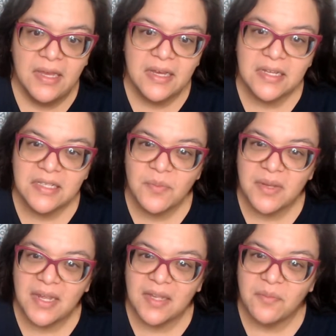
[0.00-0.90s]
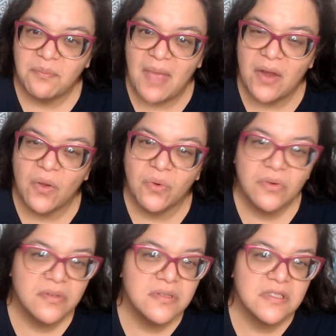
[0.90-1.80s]
eliminate pet
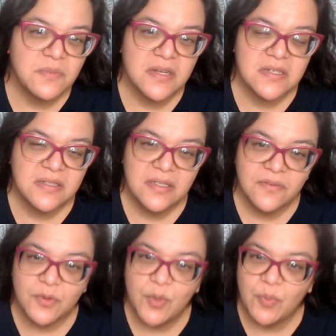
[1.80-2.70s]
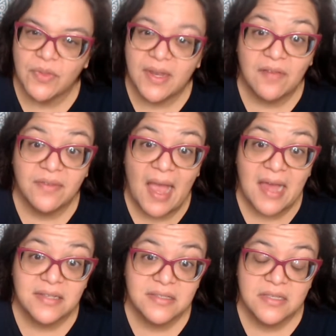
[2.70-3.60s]
odors, especially for people that have
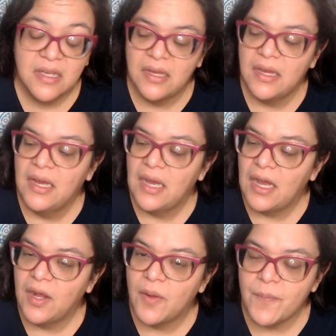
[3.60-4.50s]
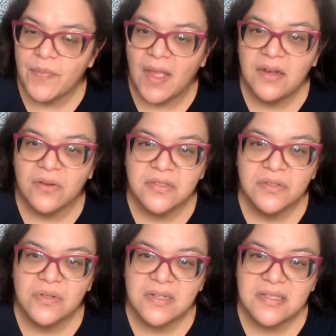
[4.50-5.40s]
cats. Um, I also
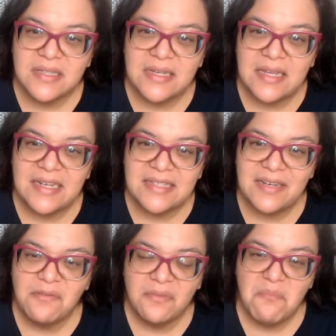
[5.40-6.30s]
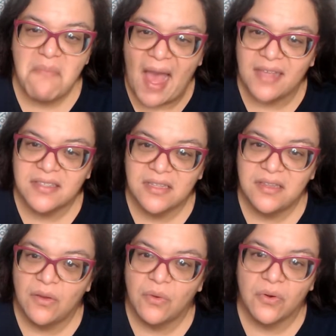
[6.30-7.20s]
noticed that it didn't mask
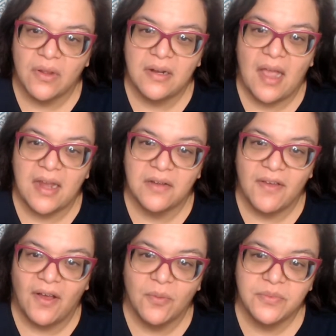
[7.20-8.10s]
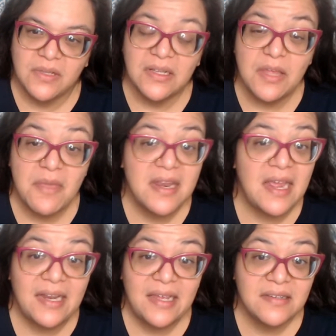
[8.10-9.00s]
the odor, it kind of helped
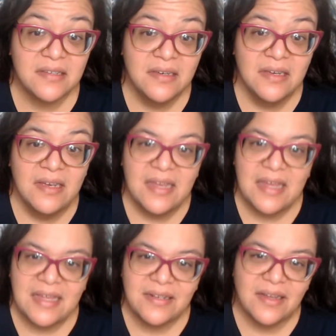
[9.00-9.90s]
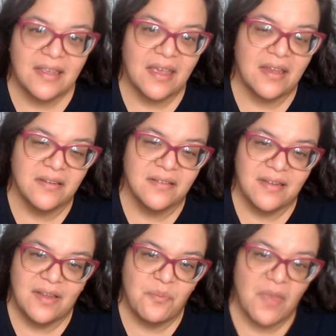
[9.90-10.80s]
eliminate it. It again,
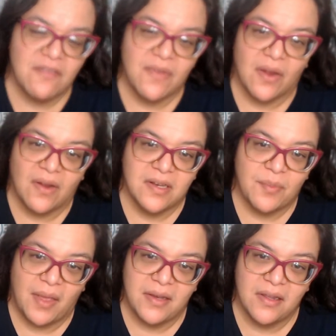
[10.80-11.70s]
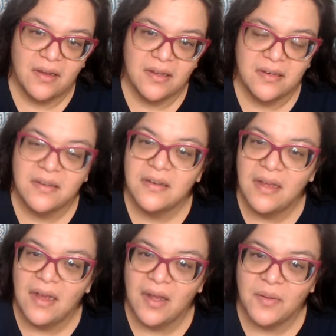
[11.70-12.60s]
it may vary depending on
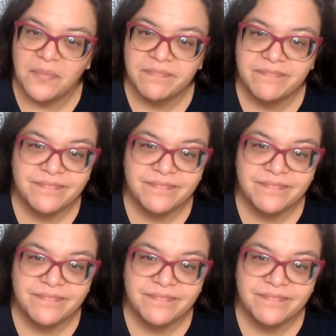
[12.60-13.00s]
um,